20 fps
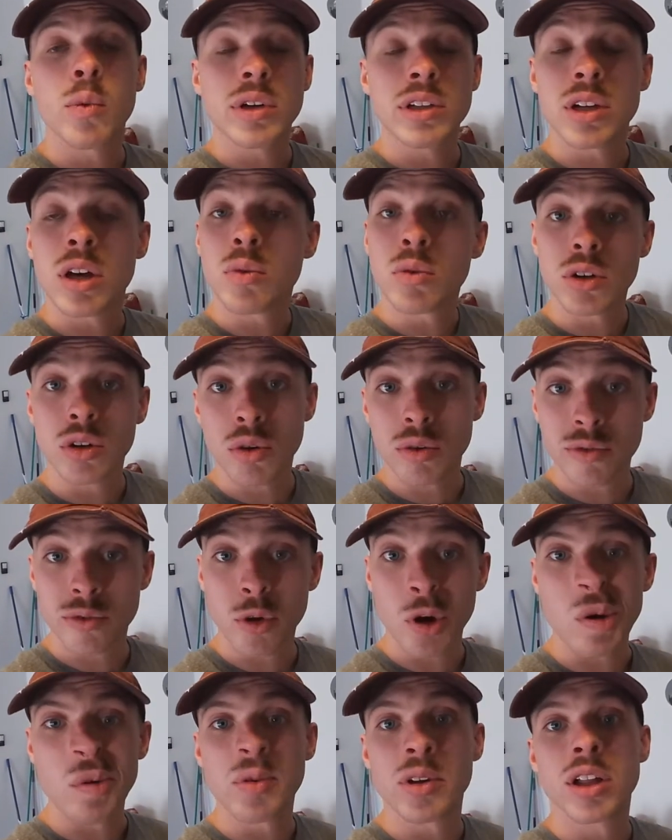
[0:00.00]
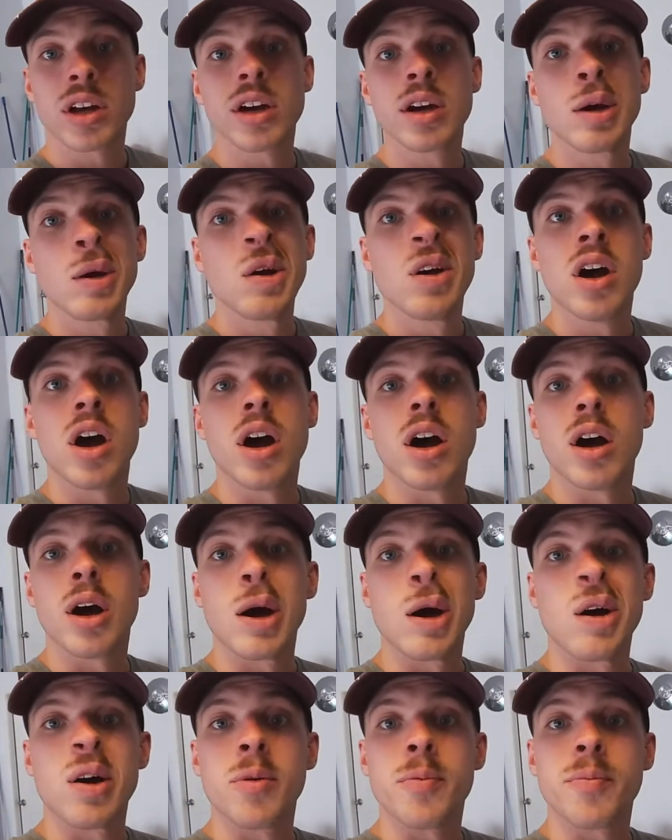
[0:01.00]
We said we're doing formula,
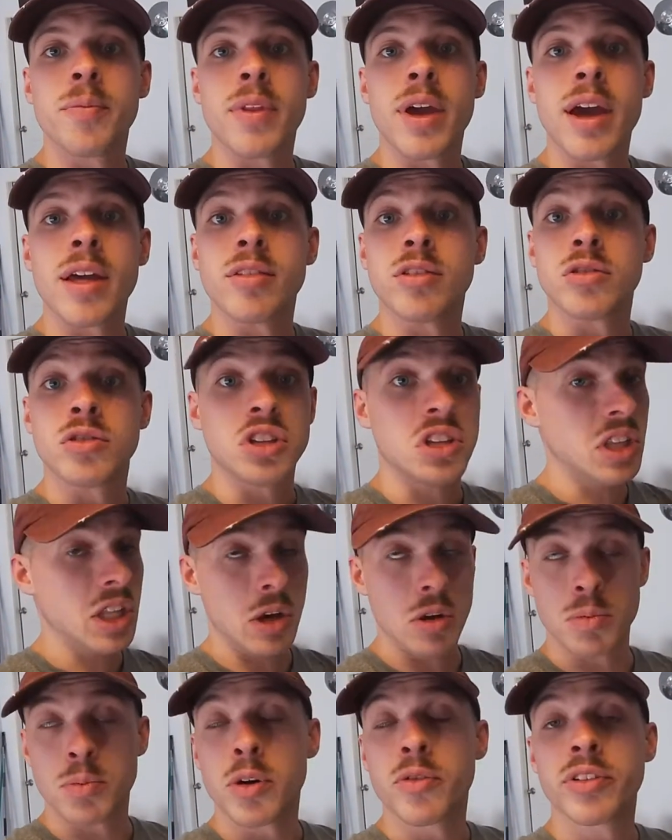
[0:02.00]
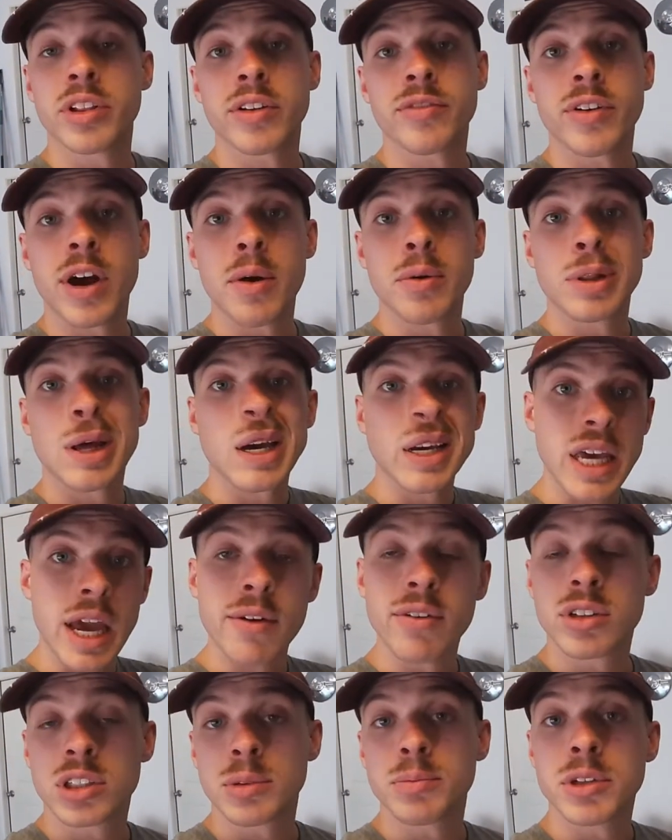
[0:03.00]
and they were perfectly fine with that, gave
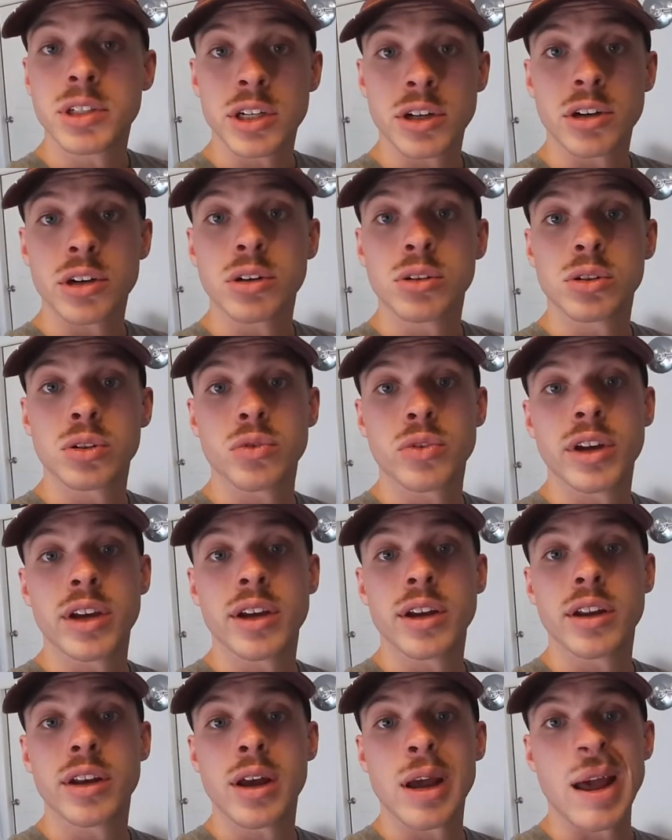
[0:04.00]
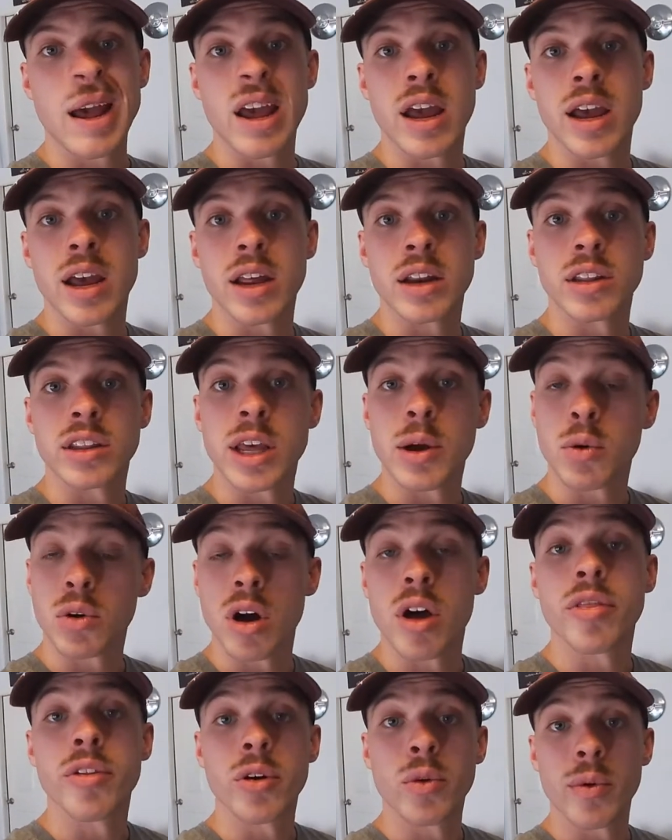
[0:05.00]
us some material to read, and they were
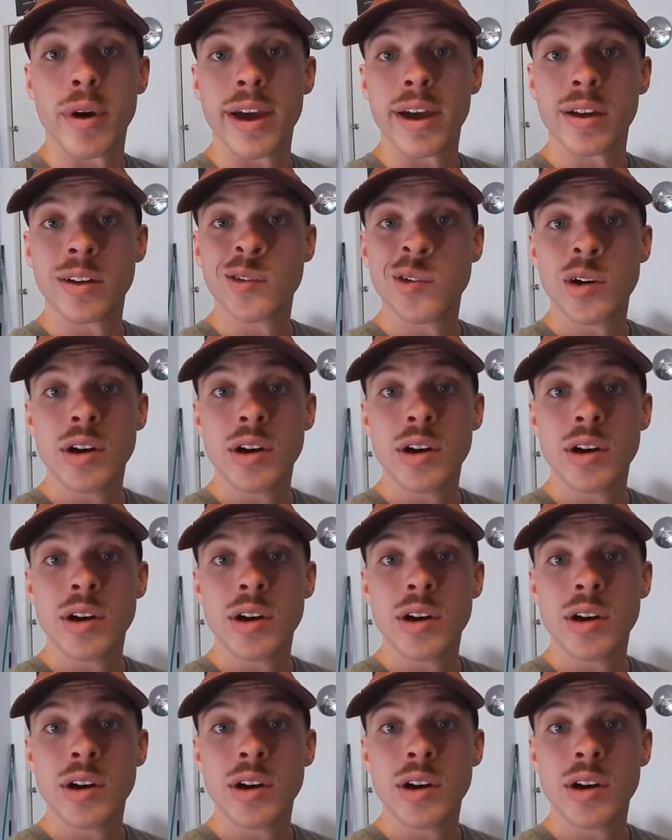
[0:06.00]
on their way.